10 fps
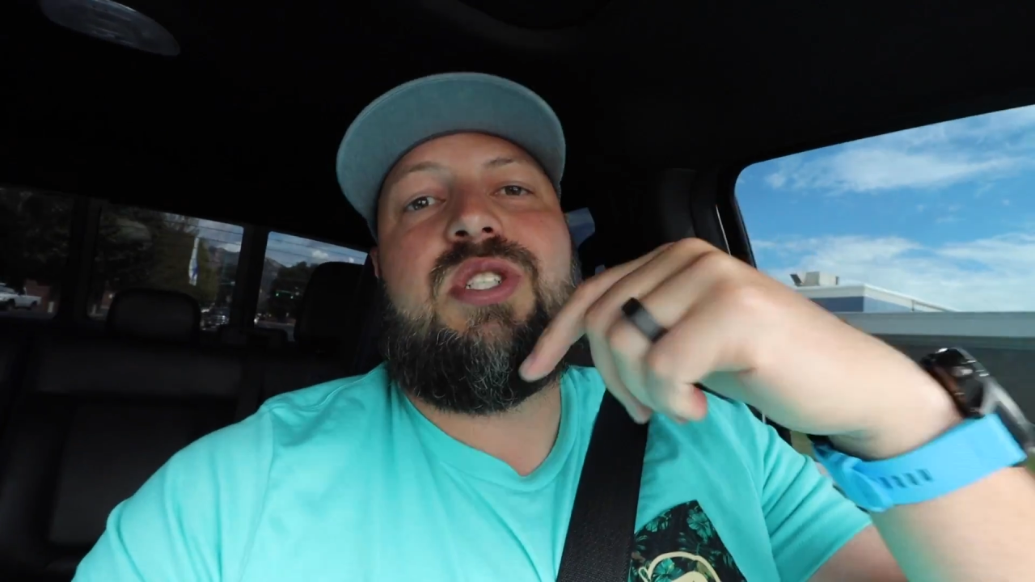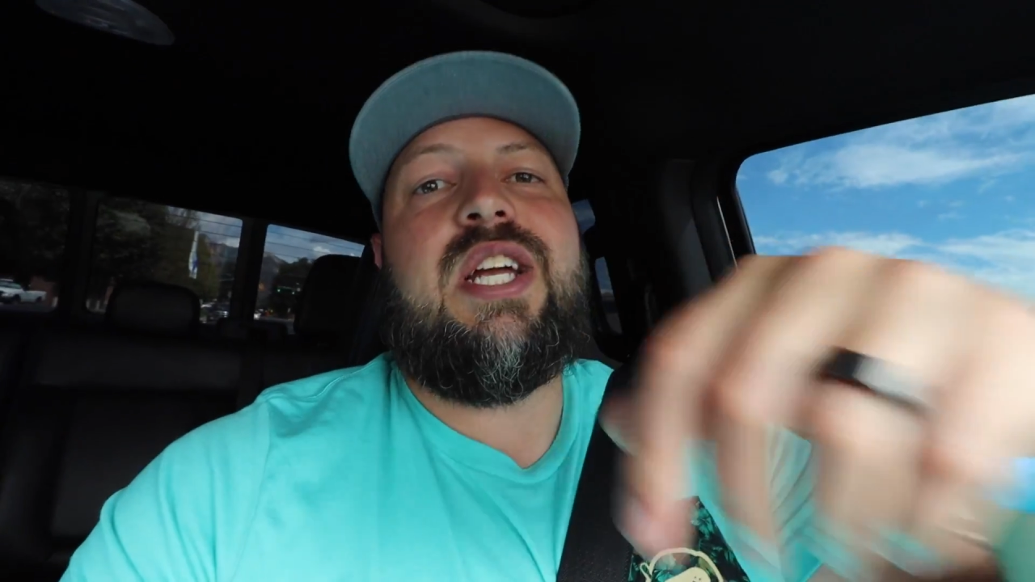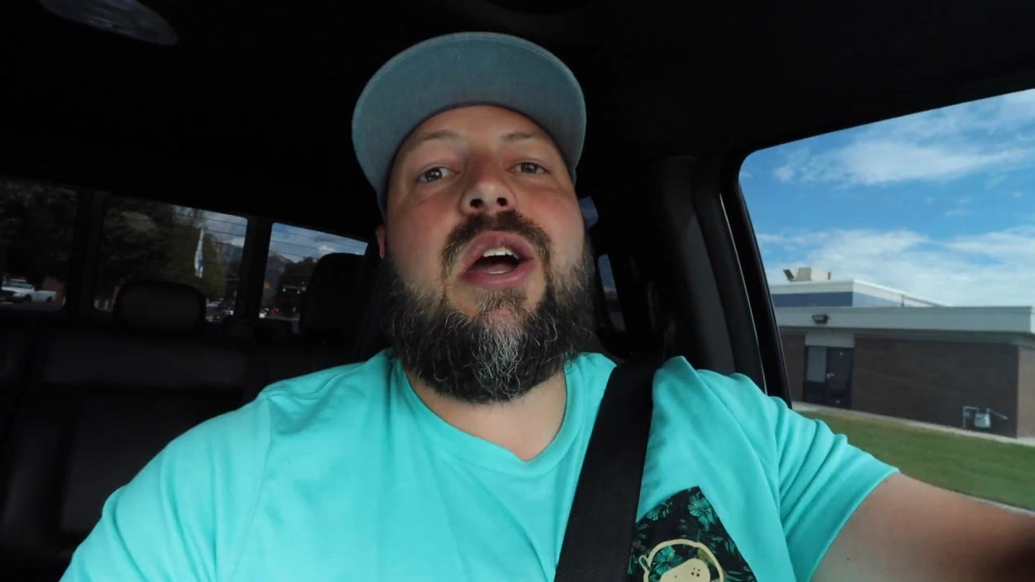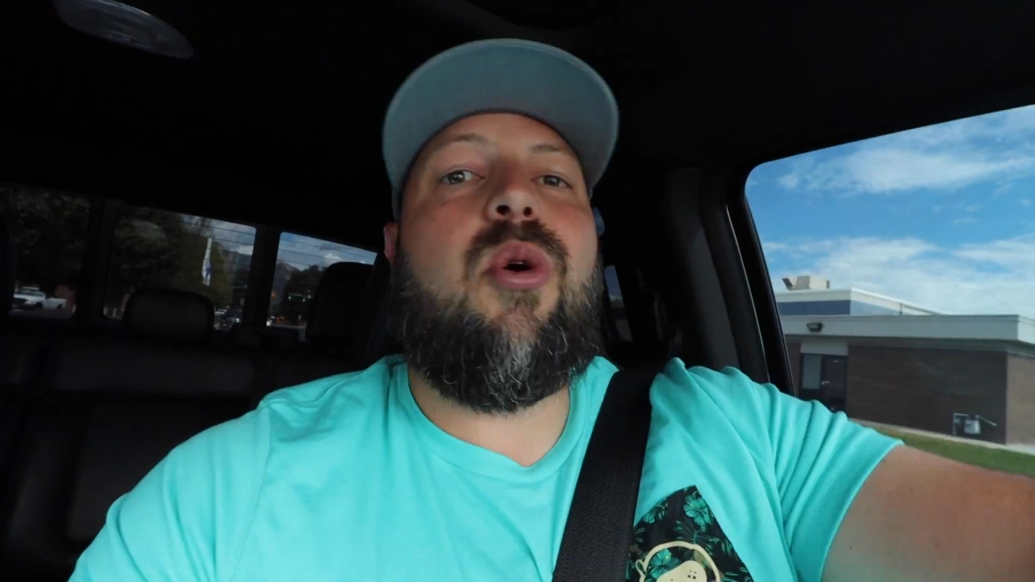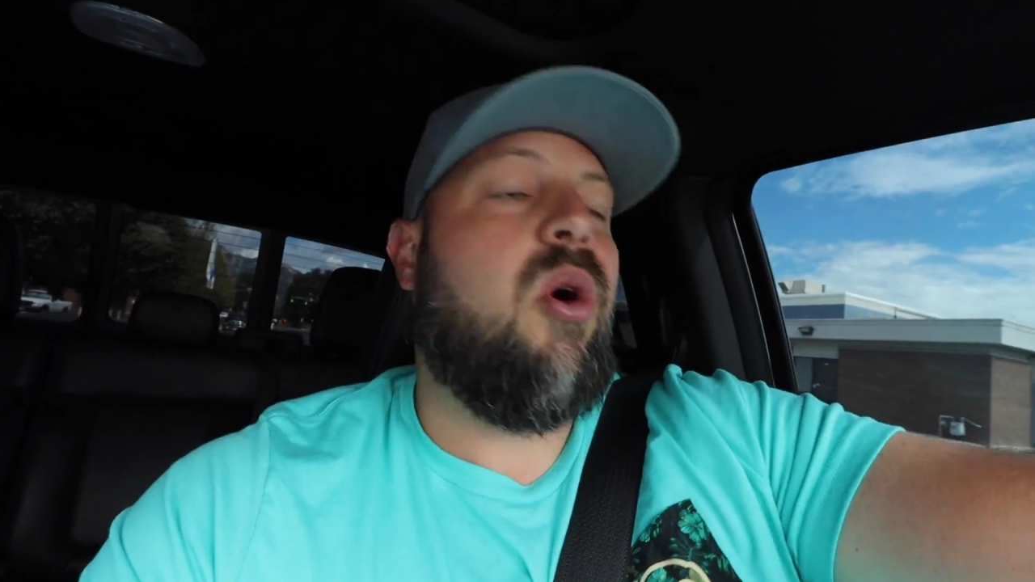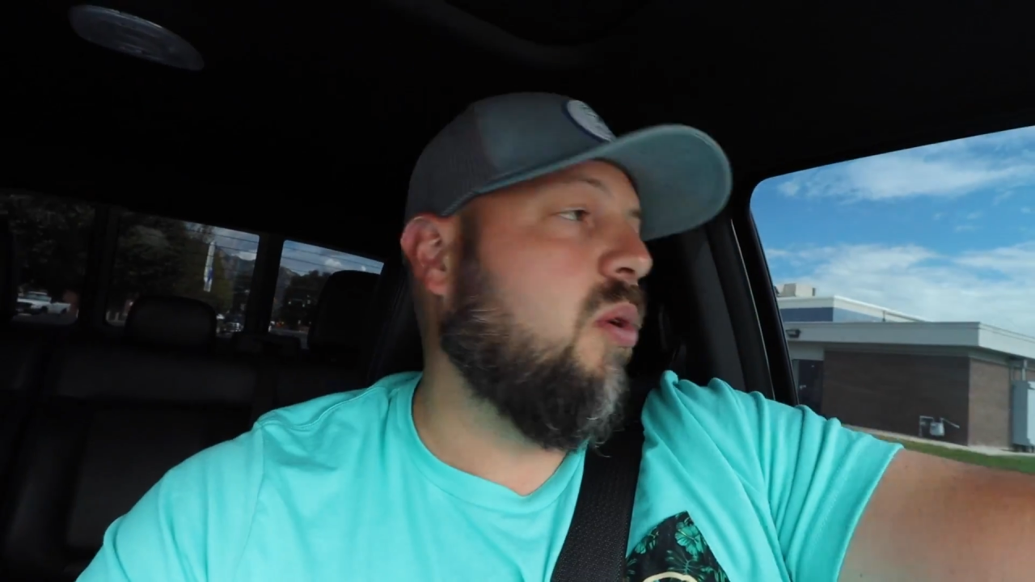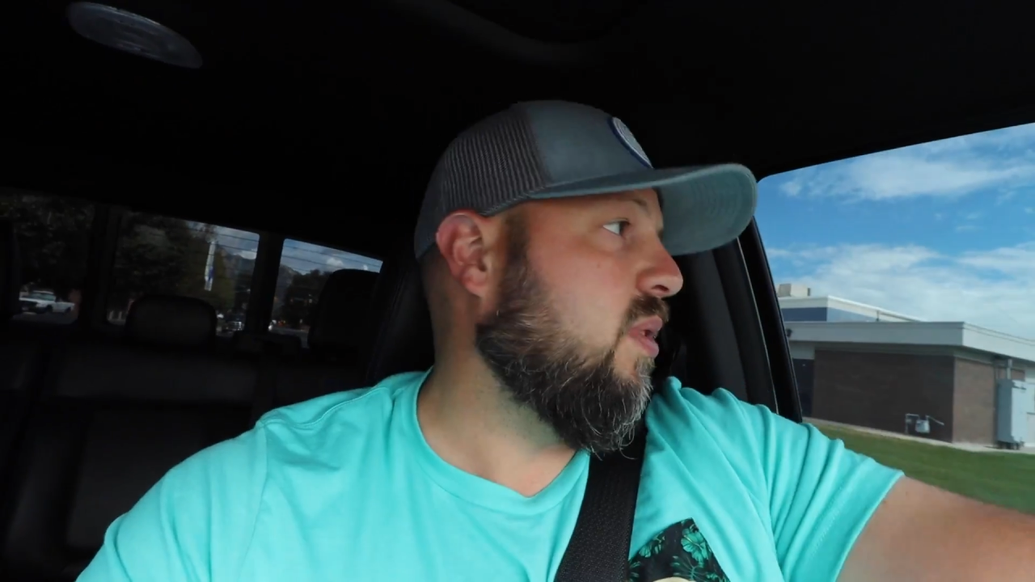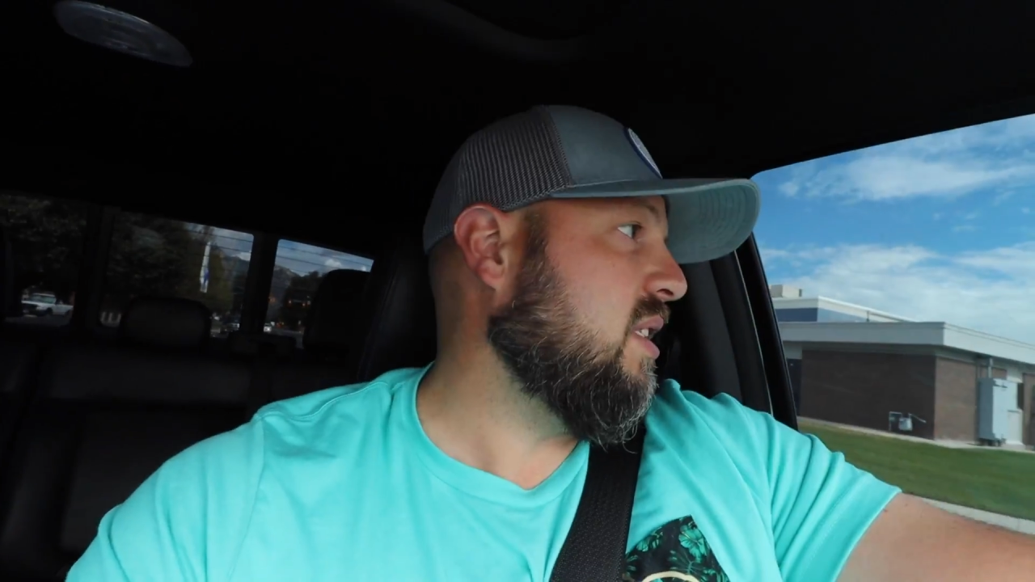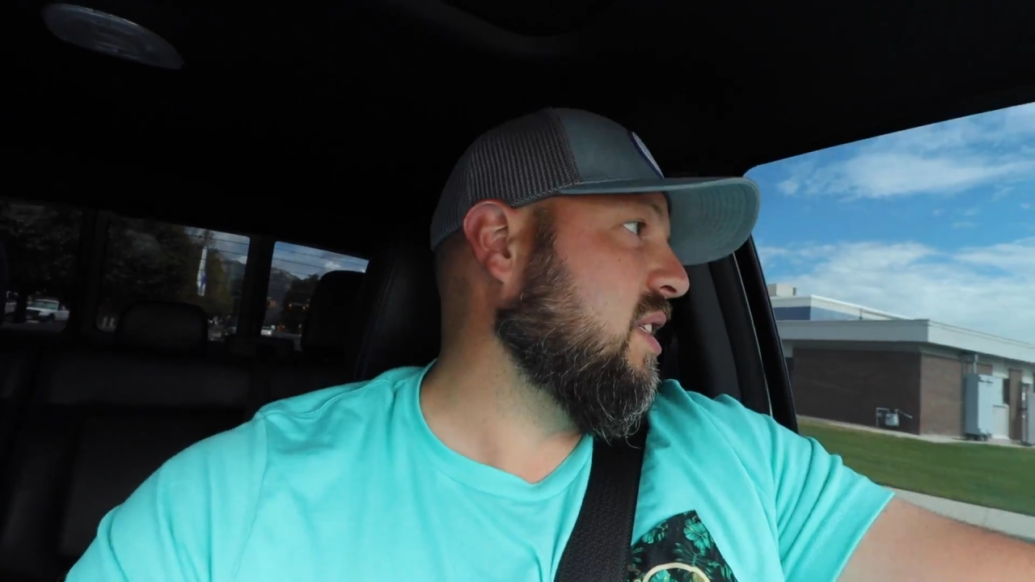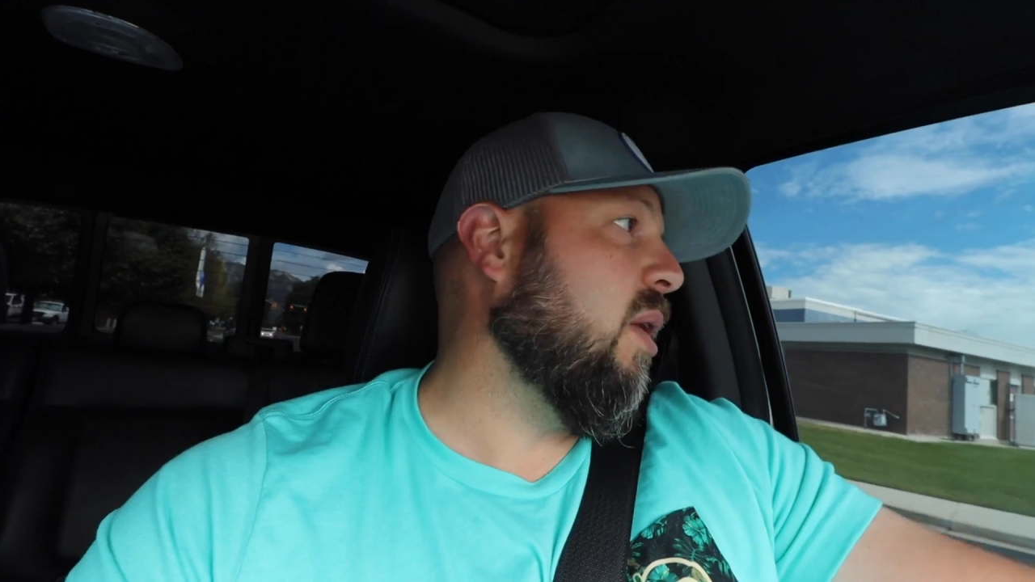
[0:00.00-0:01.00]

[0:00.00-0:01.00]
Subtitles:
check out Aura rings,